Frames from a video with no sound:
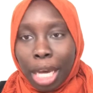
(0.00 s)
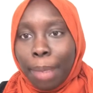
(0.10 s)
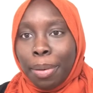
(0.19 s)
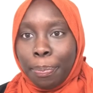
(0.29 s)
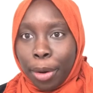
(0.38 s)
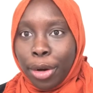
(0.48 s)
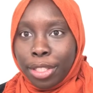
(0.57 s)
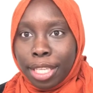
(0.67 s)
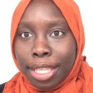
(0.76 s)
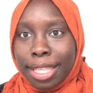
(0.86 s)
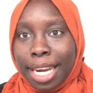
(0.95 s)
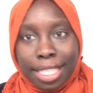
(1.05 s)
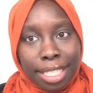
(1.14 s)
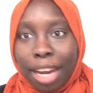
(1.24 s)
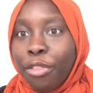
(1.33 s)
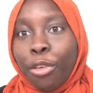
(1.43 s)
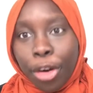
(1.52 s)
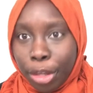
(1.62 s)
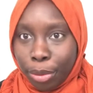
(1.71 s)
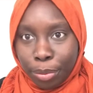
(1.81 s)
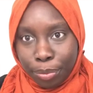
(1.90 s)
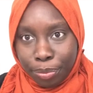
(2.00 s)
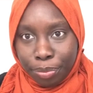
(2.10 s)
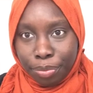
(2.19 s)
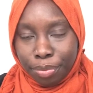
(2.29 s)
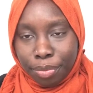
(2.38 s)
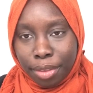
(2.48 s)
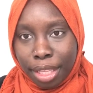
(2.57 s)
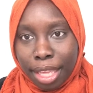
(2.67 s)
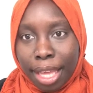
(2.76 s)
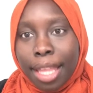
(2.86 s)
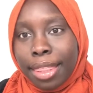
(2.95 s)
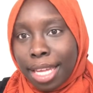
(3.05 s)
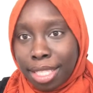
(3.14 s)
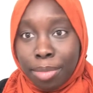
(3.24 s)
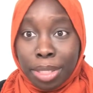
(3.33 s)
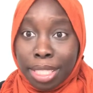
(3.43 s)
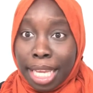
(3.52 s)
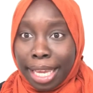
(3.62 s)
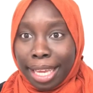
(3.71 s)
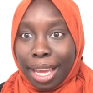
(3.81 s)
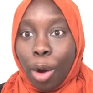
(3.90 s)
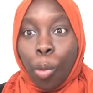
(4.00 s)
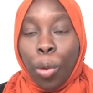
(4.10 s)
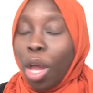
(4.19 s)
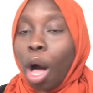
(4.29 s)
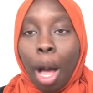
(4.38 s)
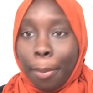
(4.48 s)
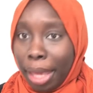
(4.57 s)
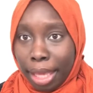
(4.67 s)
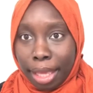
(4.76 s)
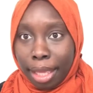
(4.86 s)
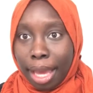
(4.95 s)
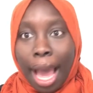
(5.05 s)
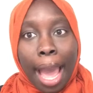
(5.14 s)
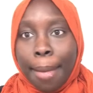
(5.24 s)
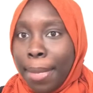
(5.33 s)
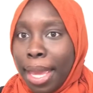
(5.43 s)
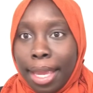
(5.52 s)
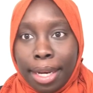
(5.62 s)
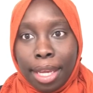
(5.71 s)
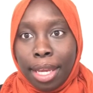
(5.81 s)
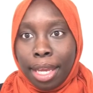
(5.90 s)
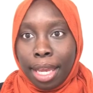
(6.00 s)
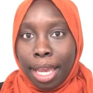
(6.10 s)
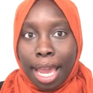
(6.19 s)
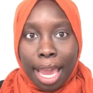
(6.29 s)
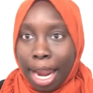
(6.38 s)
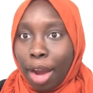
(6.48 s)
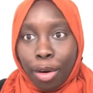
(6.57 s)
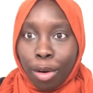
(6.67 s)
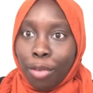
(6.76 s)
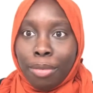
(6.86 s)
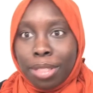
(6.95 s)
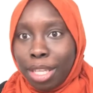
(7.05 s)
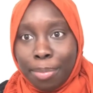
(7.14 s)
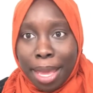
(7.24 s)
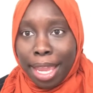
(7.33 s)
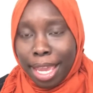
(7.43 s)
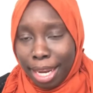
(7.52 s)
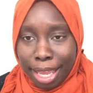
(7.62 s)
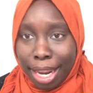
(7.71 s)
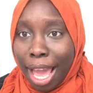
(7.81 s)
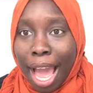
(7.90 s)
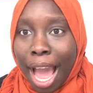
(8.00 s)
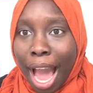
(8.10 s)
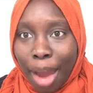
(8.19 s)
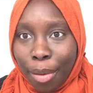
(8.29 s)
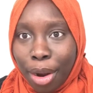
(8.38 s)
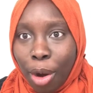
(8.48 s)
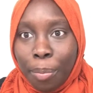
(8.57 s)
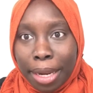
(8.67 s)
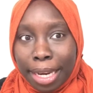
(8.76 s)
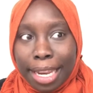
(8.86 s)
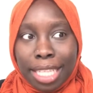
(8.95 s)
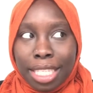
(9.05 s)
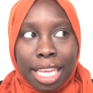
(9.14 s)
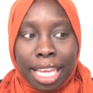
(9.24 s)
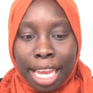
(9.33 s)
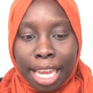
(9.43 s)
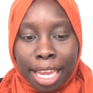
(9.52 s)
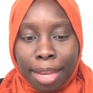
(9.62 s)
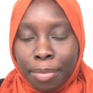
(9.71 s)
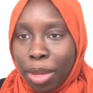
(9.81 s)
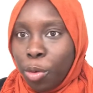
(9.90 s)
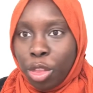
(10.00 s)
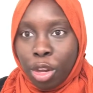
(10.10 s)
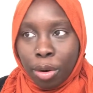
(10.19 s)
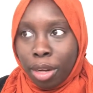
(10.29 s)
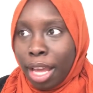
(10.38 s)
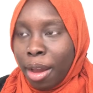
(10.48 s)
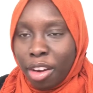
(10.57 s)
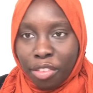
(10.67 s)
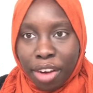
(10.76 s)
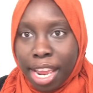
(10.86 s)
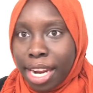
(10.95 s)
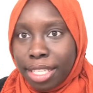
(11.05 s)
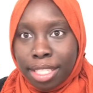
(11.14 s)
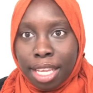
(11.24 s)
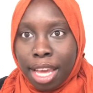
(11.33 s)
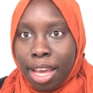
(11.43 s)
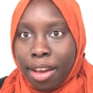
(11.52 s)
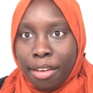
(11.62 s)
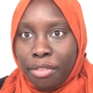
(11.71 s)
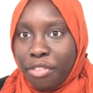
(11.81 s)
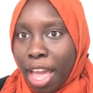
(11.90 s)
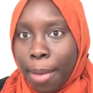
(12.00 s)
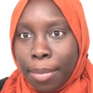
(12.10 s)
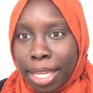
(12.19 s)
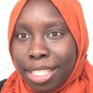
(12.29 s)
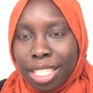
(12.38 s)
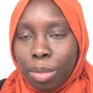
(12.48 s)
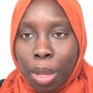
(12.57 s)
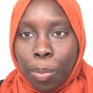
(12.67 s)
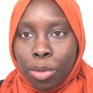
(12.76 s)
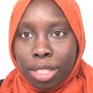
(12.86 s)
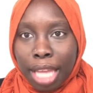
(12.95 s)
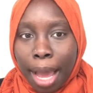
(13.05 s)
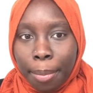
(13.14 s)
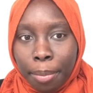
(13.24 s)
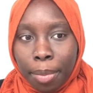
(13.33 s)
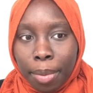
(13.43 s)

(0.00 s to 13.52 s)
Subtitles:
up a person that is not for you. That's the mistake we all make. I made. And I don't know if I'm still making it. I don't know. But that's it, it can be with your friends, family, just people. Stop